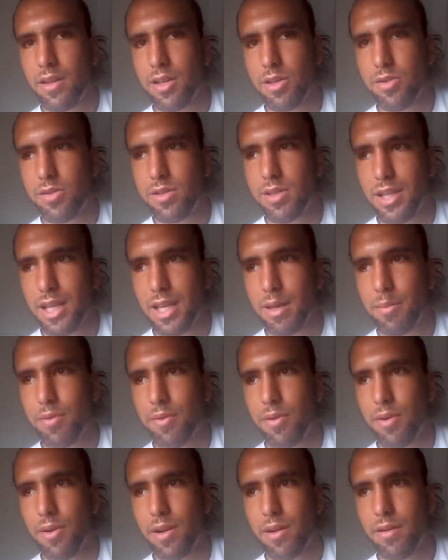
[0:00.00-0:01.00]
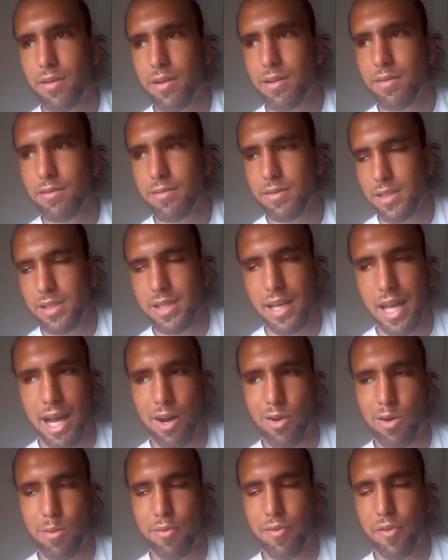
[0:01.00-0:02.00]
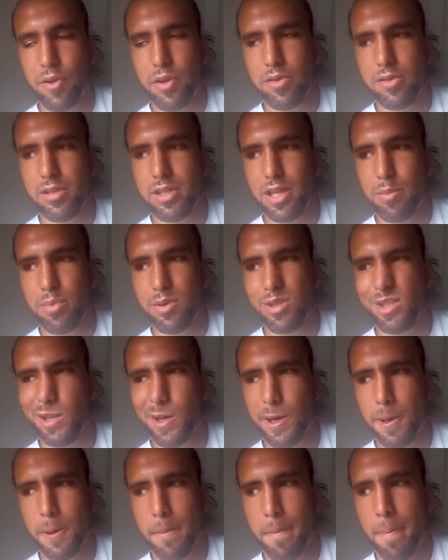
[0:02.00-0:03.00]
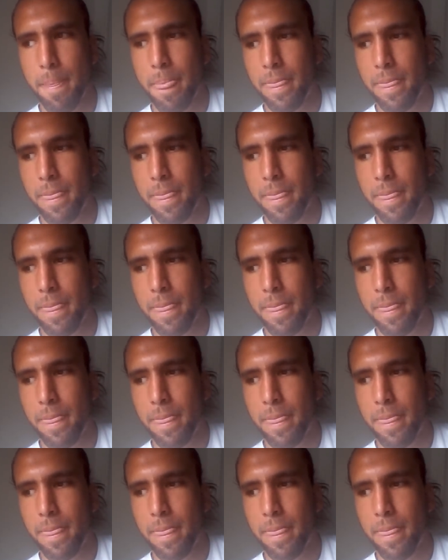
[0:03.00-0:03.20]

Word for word: you sleep or just an hour before you sleep or so,